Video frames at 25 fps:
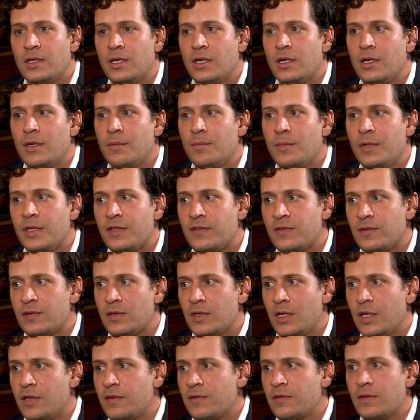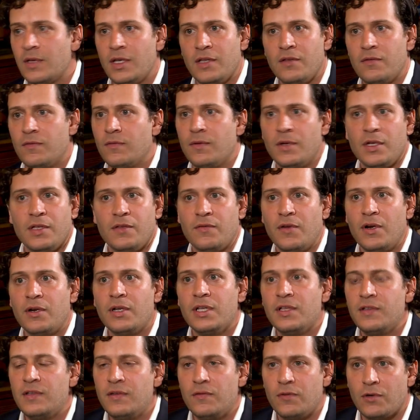it's
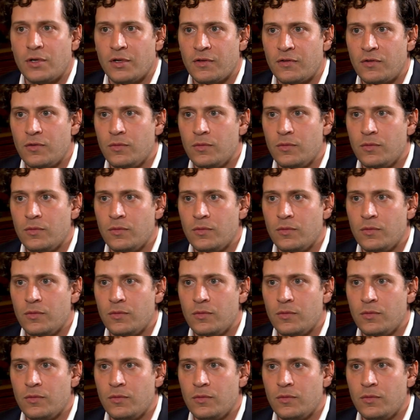very easy for us